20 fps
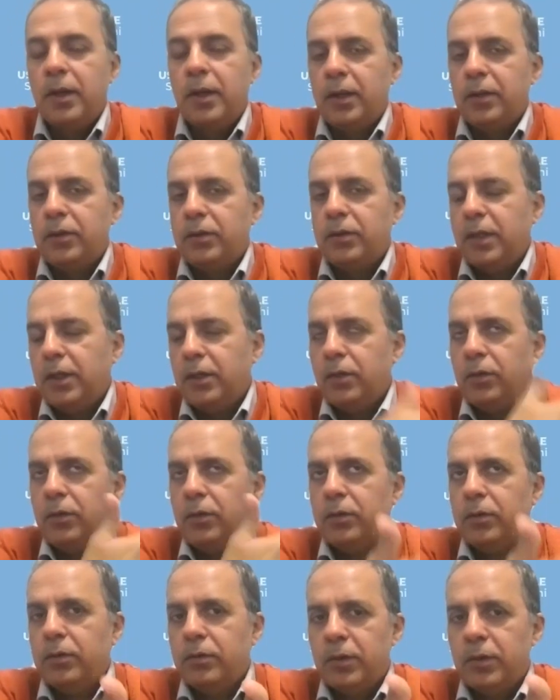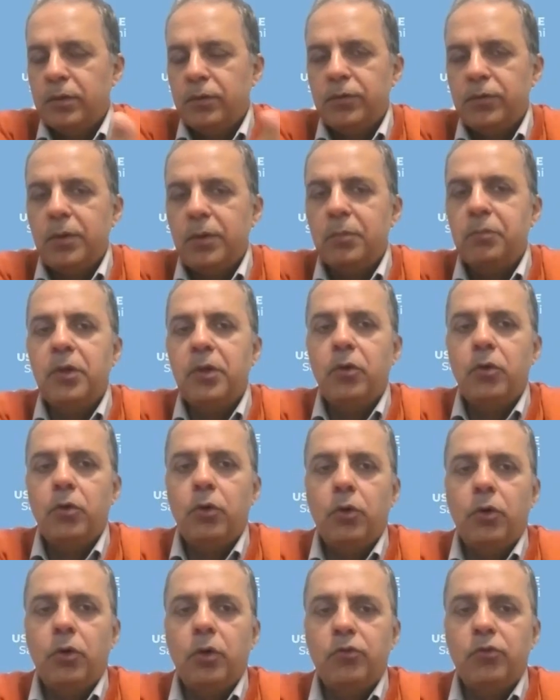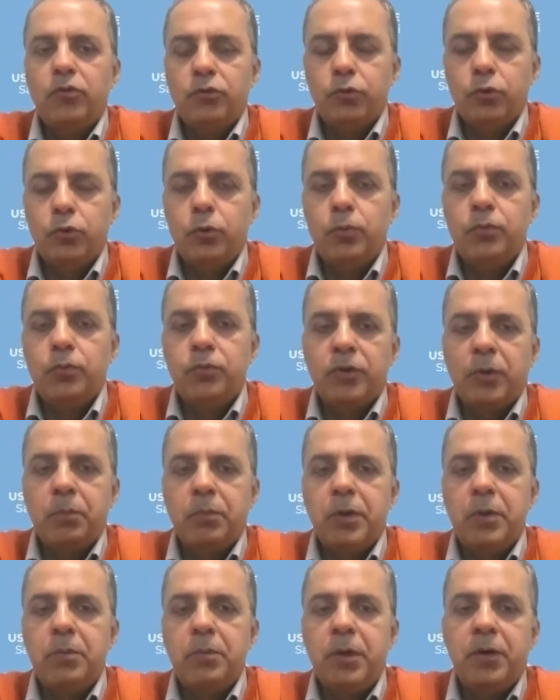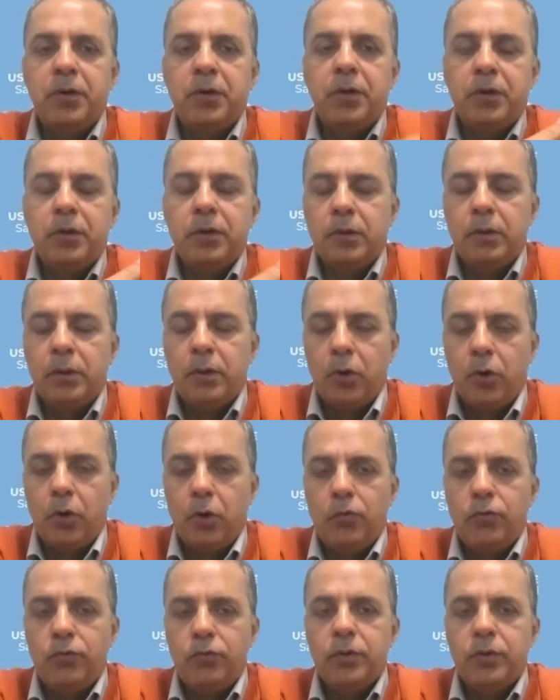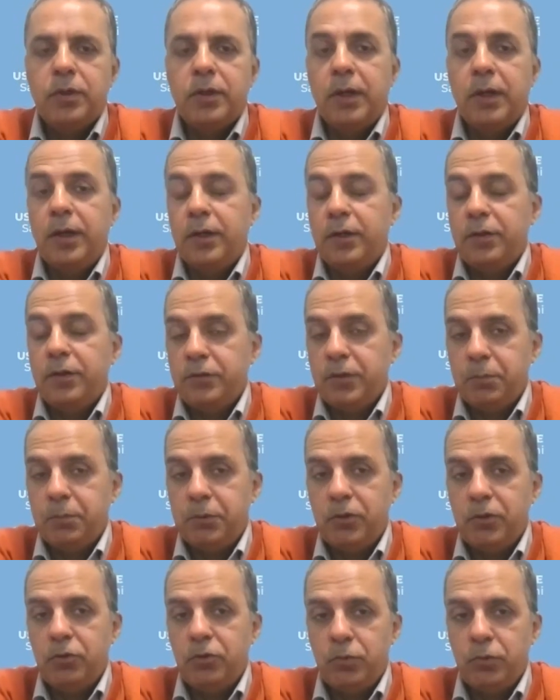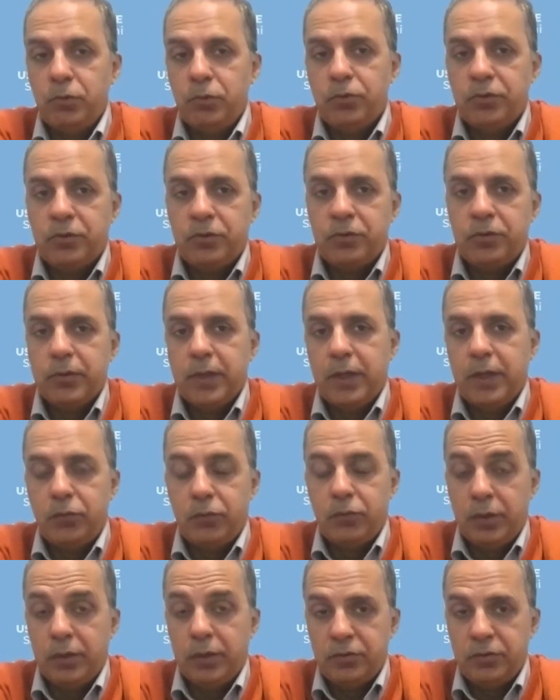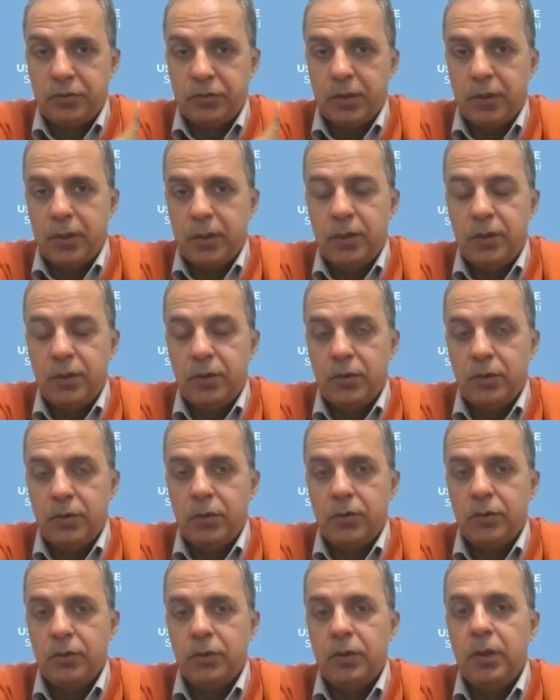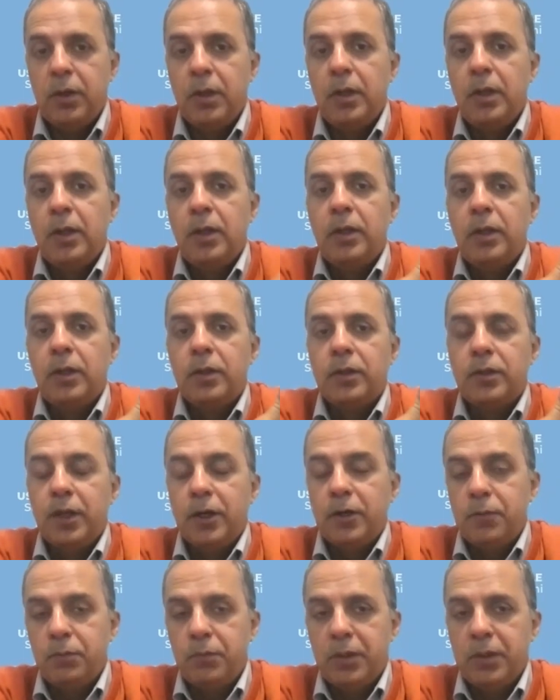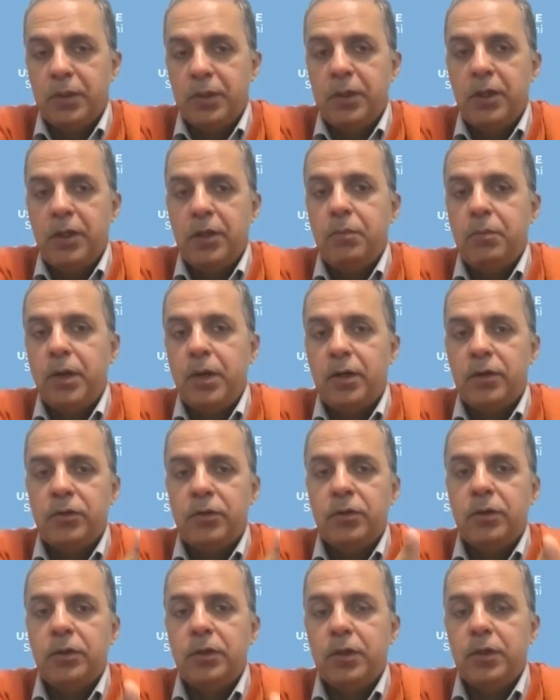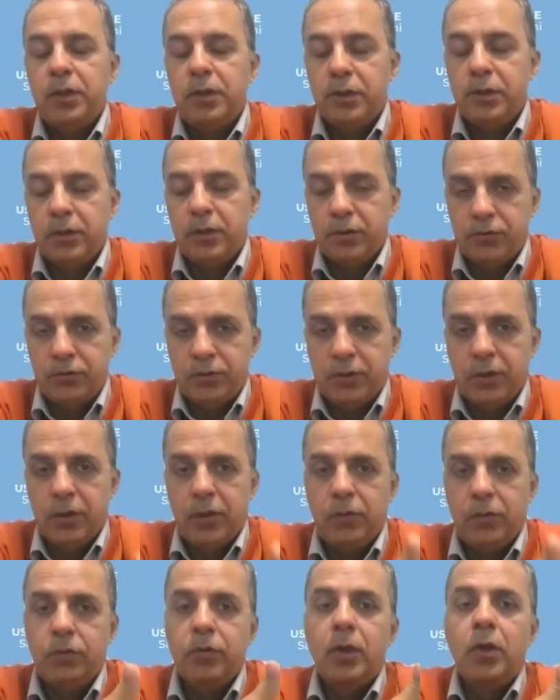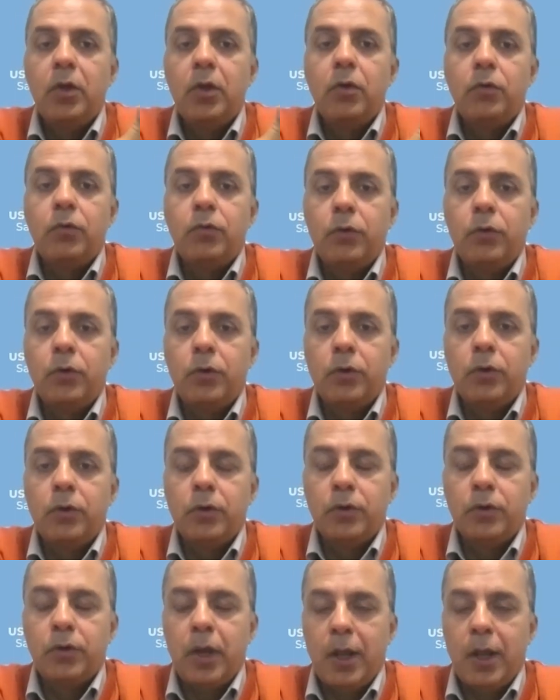And then there is something called SOAP, Supplemental Offer and Acceptance Process, that will start on that Monday, March 13 itself, for